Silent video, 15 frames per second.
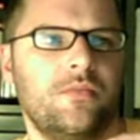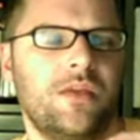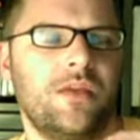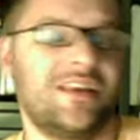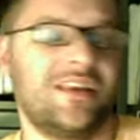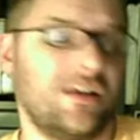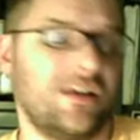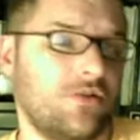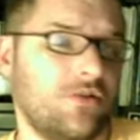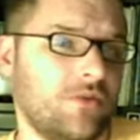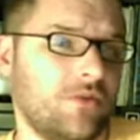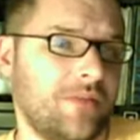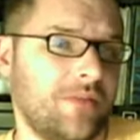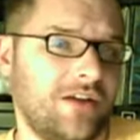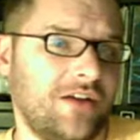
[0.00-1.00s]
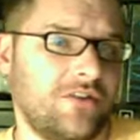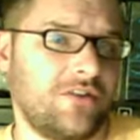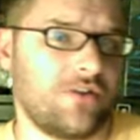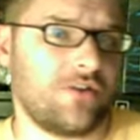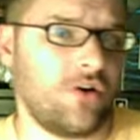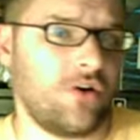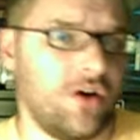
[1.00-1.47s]
again, going back to
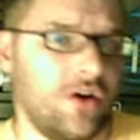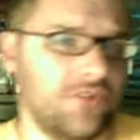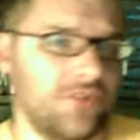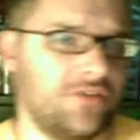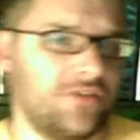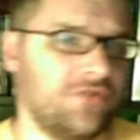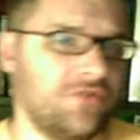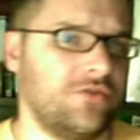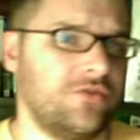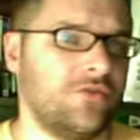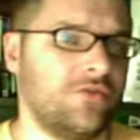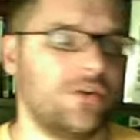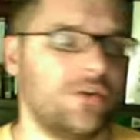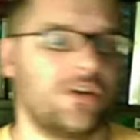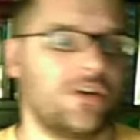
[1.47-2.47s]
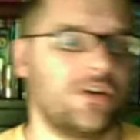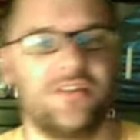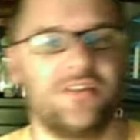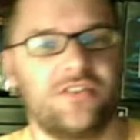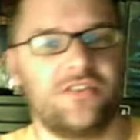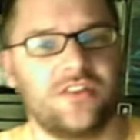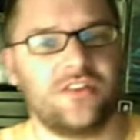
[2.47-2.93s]
the cost issue, could
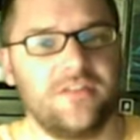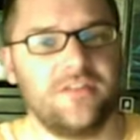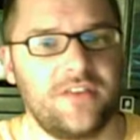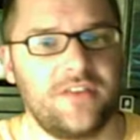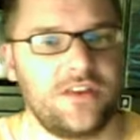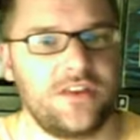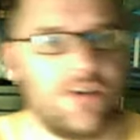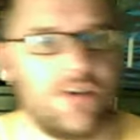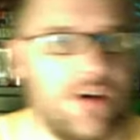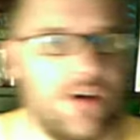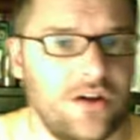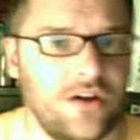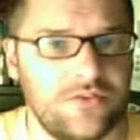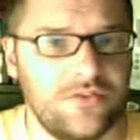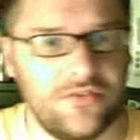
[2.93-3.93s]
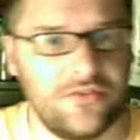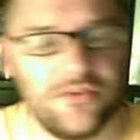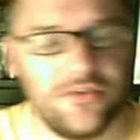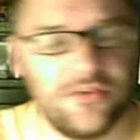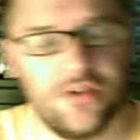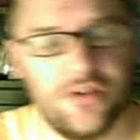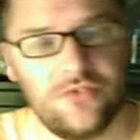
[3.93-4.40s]
be significant
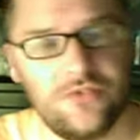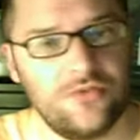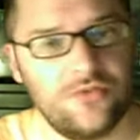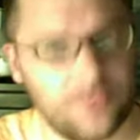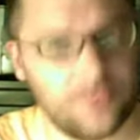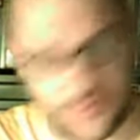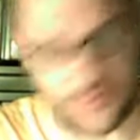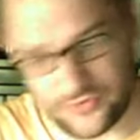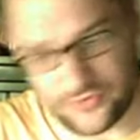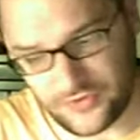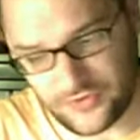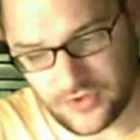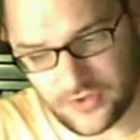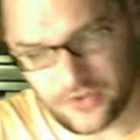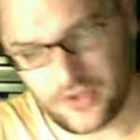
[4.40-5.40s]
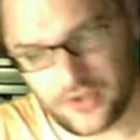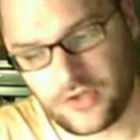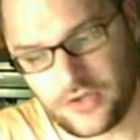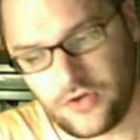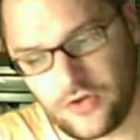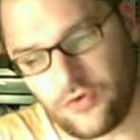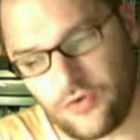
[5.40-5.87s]
costs to producing the good,
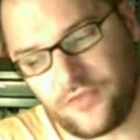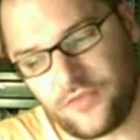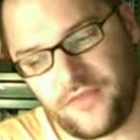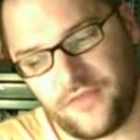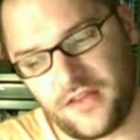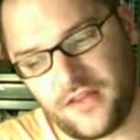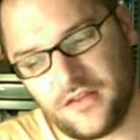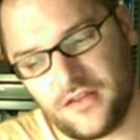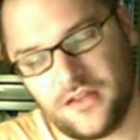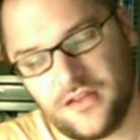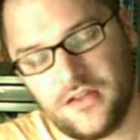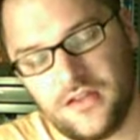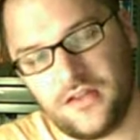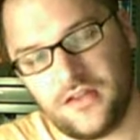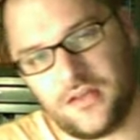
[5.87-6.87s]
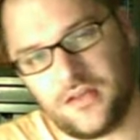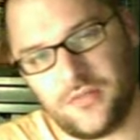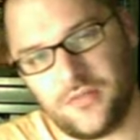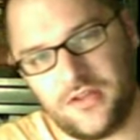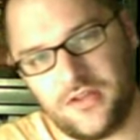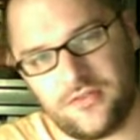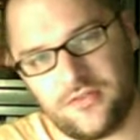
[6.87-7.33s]
or finally, they could
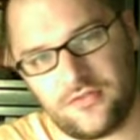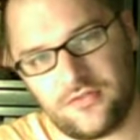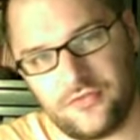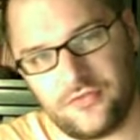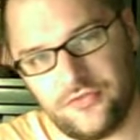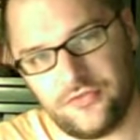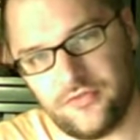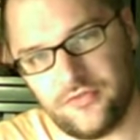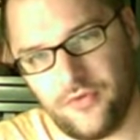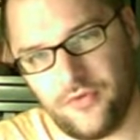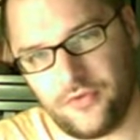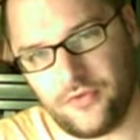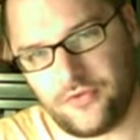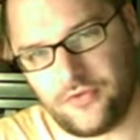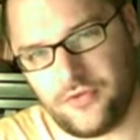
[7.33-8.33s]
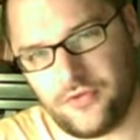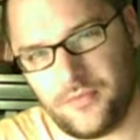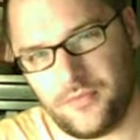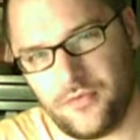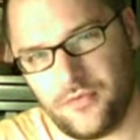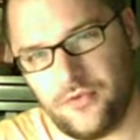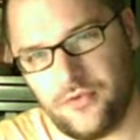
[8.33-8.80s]
be exclusive ownership
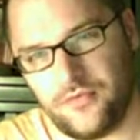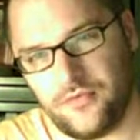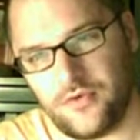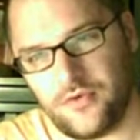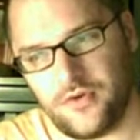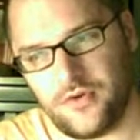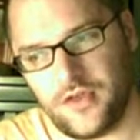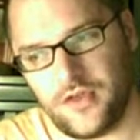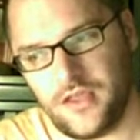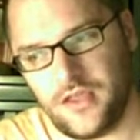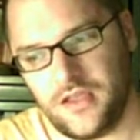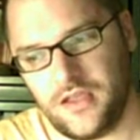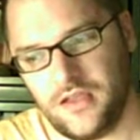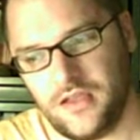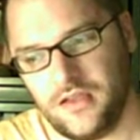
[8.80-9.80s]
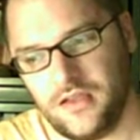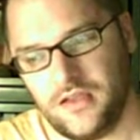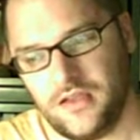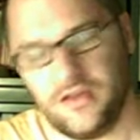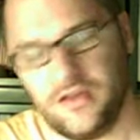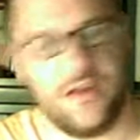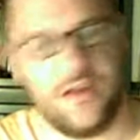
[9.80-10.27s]
over a
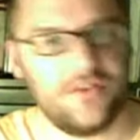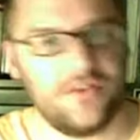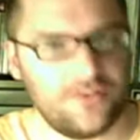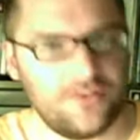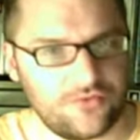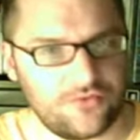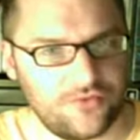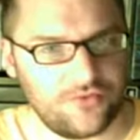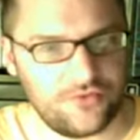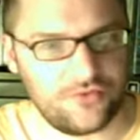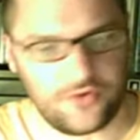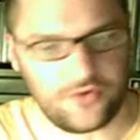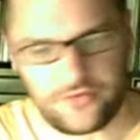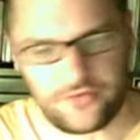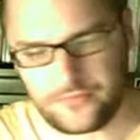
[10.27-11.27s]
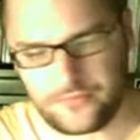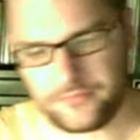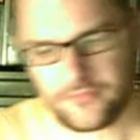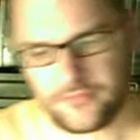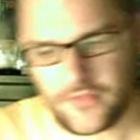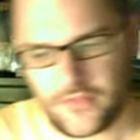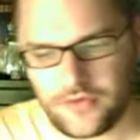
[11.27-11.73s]
essential resource.
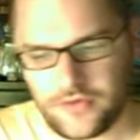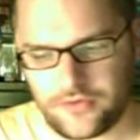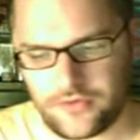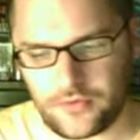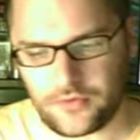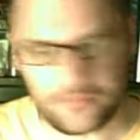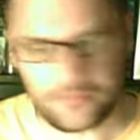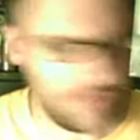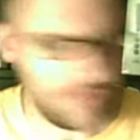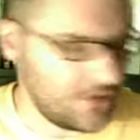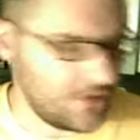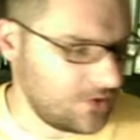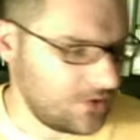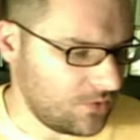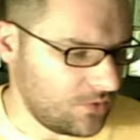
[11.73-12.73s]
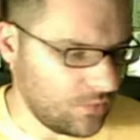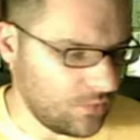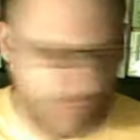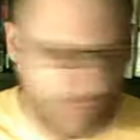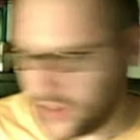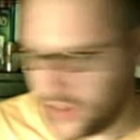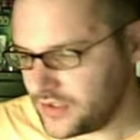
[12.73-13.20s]
So,
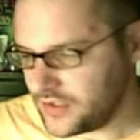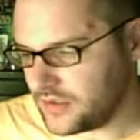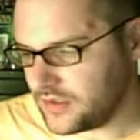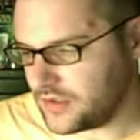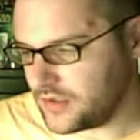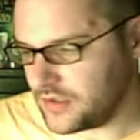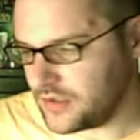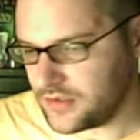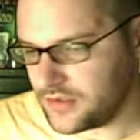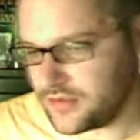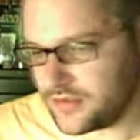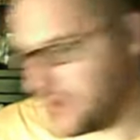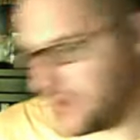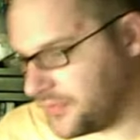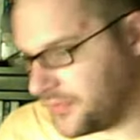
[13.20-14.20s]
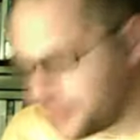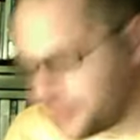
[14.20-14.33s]
one type of